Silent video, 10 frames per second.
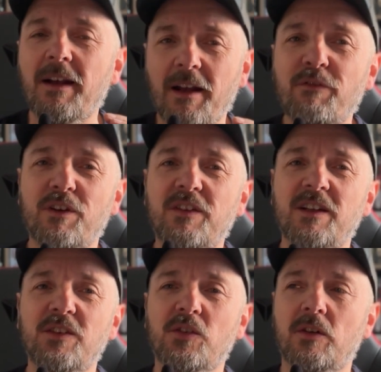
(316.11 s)
Everything
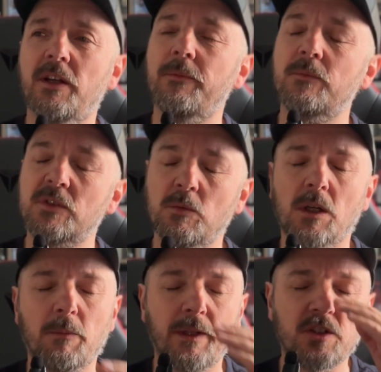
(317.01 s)
is on there. So
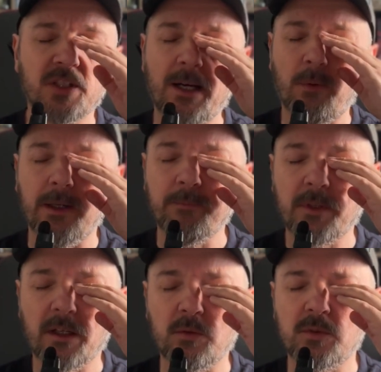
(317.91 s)
while I'm in the shower,
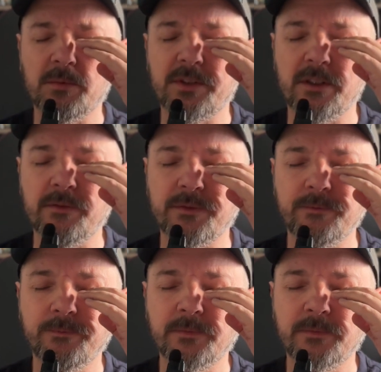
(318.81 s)
I thought to myself,